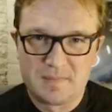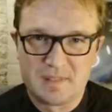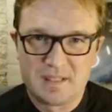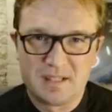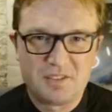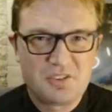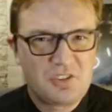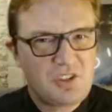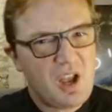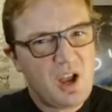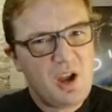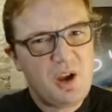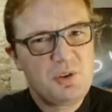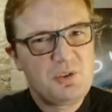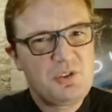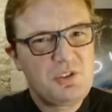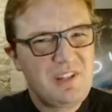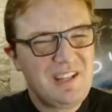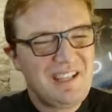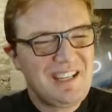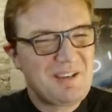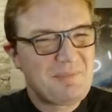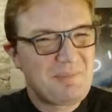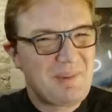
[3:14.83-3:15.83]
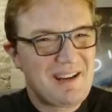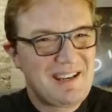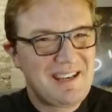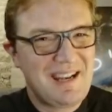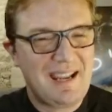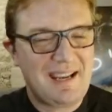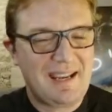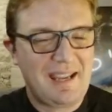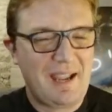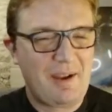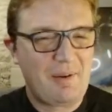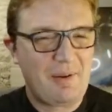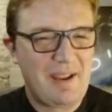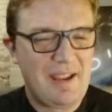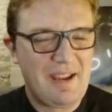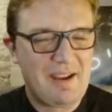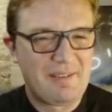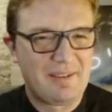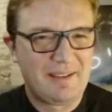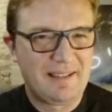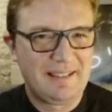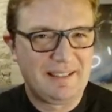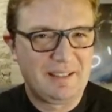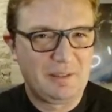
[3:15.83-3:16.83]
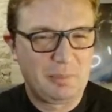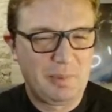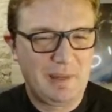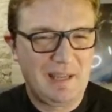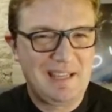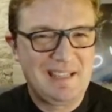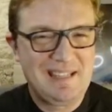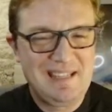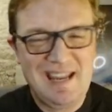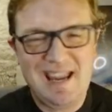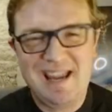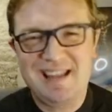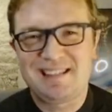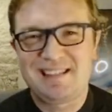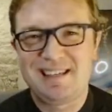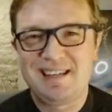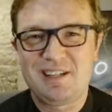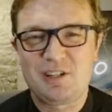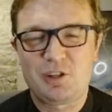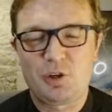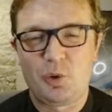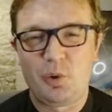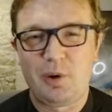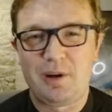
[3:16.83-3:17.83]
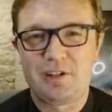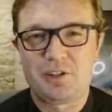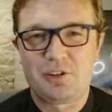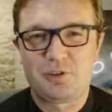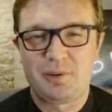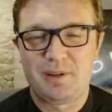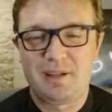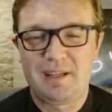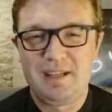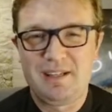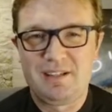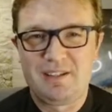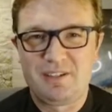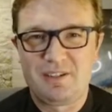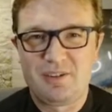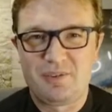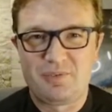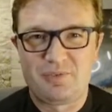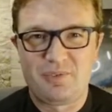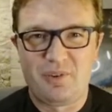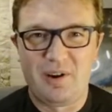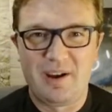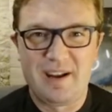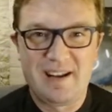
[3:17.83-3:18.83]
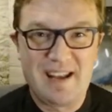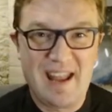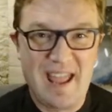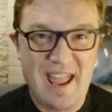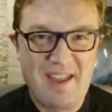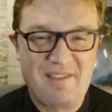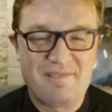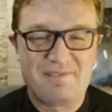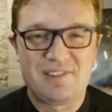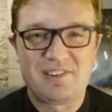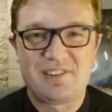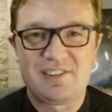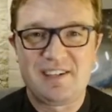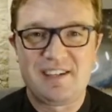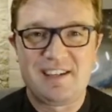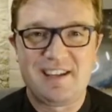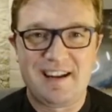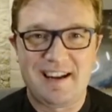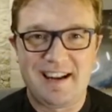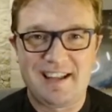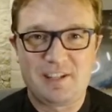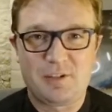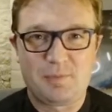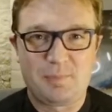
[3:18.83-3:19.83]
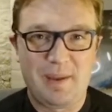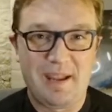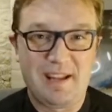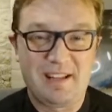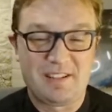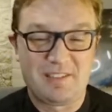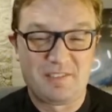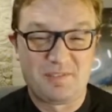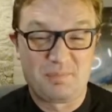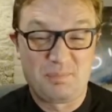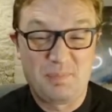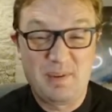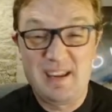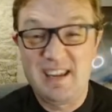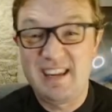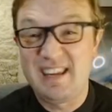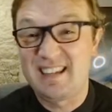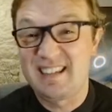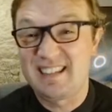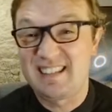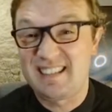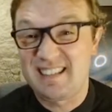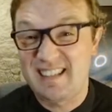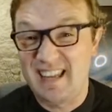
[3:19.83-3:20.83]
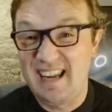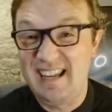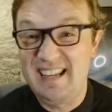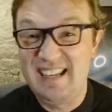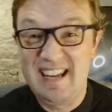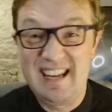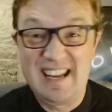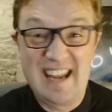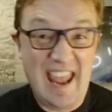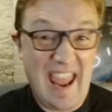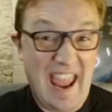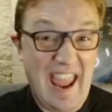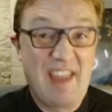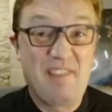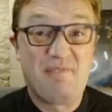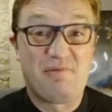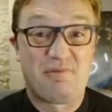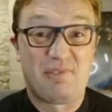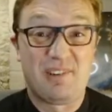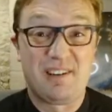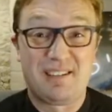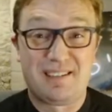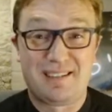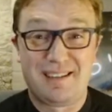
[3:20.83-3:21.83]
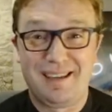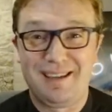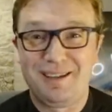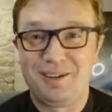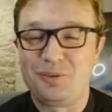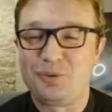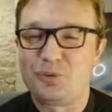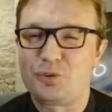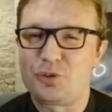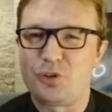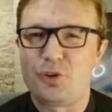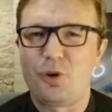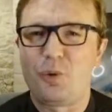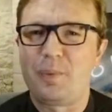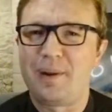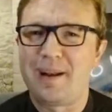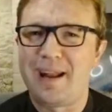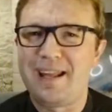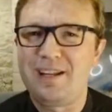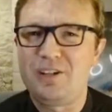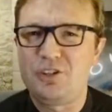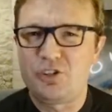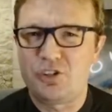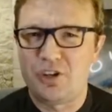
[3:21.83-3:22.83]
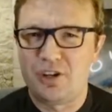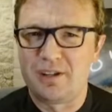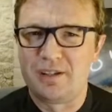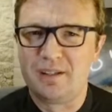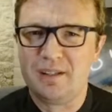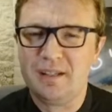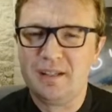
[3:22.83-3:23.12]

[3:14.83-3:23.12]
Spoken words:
So, sticking my neck out here a little bit, yes, it is quite tricky to define every single aspect of being a saint in every single denomination.